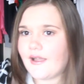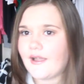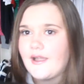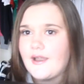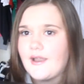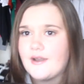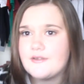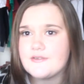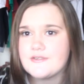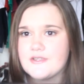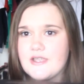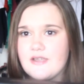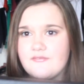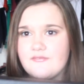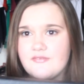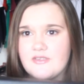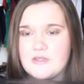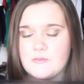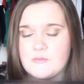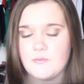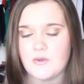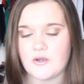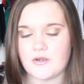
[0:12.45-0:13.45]
I also have
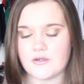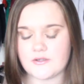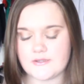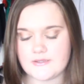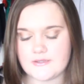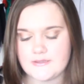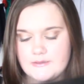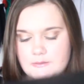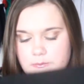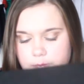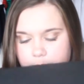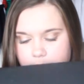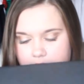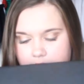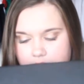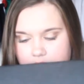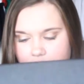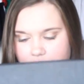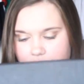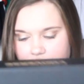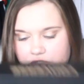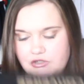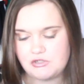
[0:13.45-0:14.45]
this box,
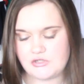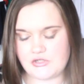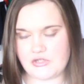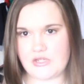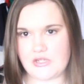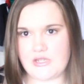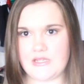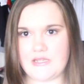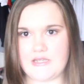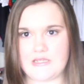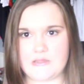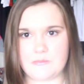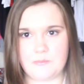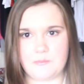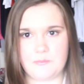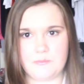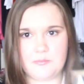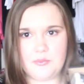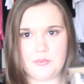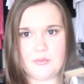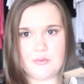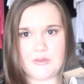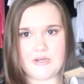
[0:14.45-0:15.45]
which is
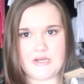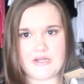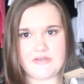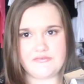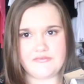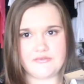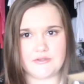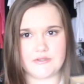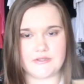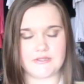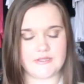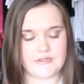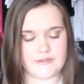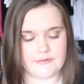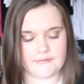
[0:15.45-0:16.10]
pretty full too.